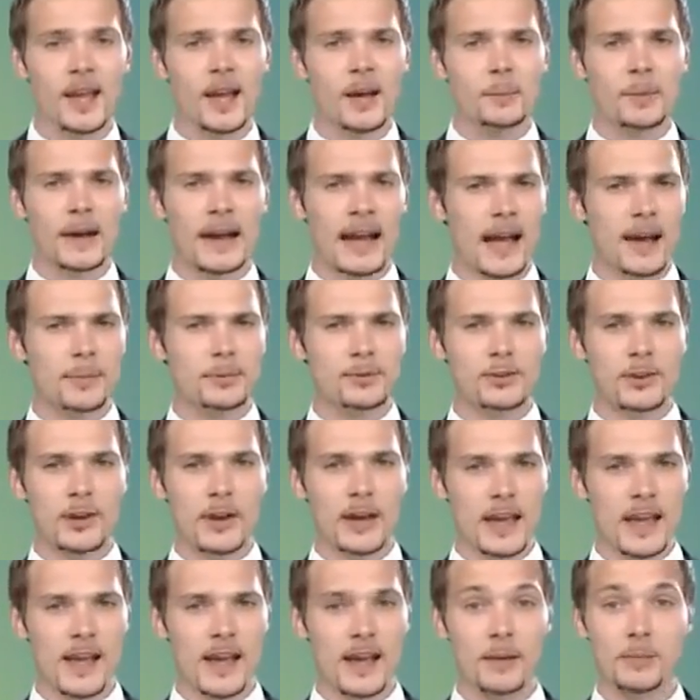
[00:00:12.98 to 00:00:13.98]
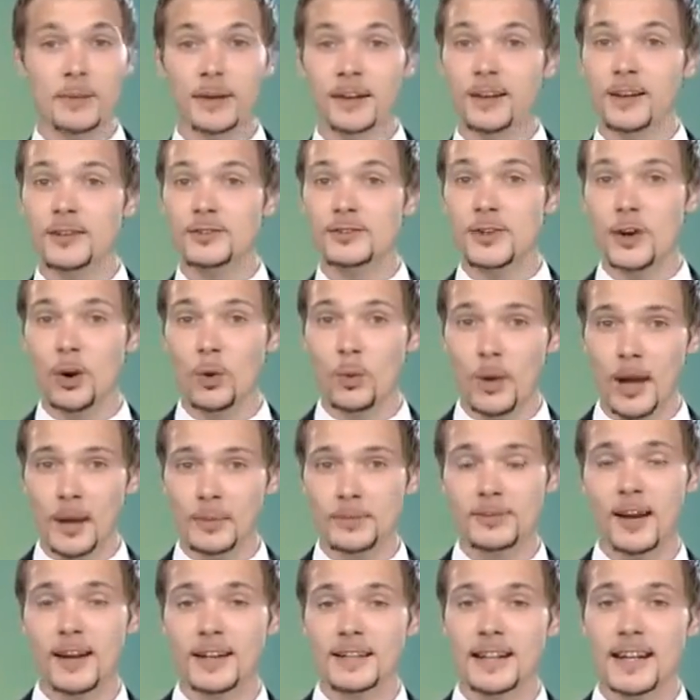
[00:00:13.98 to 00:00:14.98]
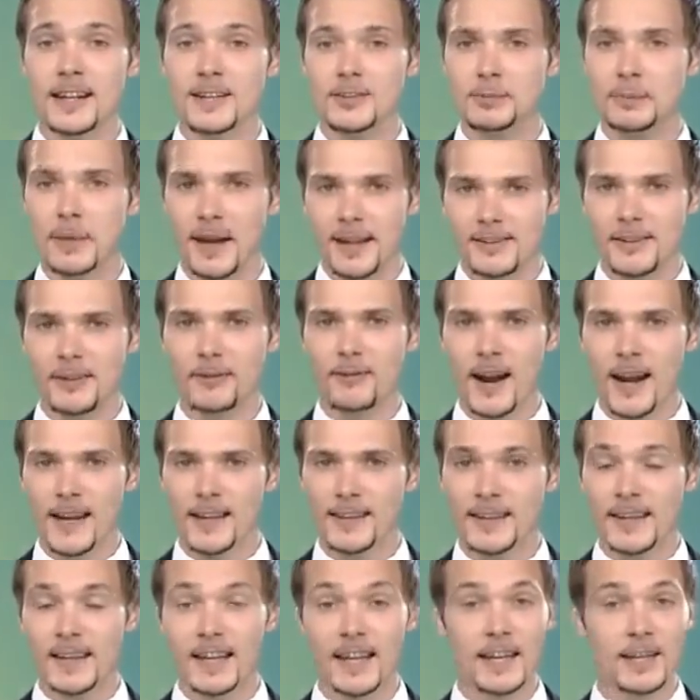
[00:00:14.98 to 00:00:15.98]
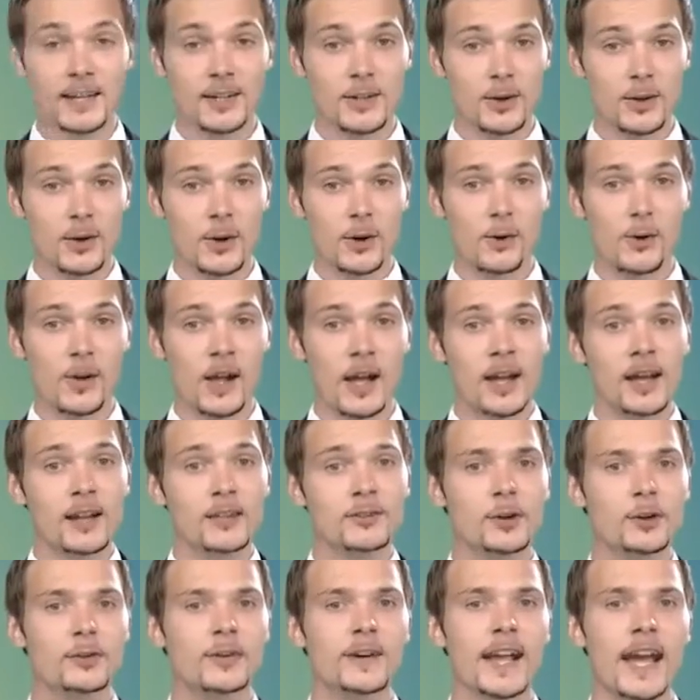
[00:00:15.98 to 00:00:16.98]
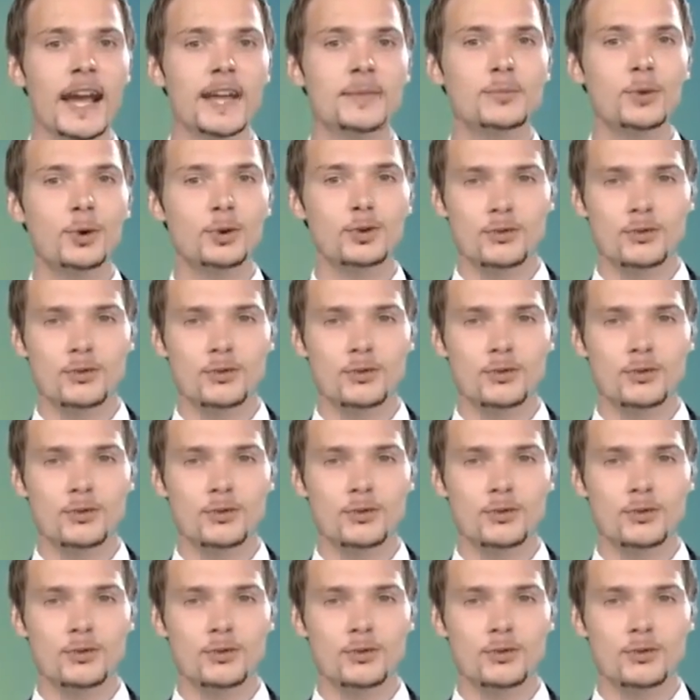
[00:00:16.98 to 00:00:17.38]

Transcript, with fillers: Perhaps you're here because your website needs better ranking in Google to create more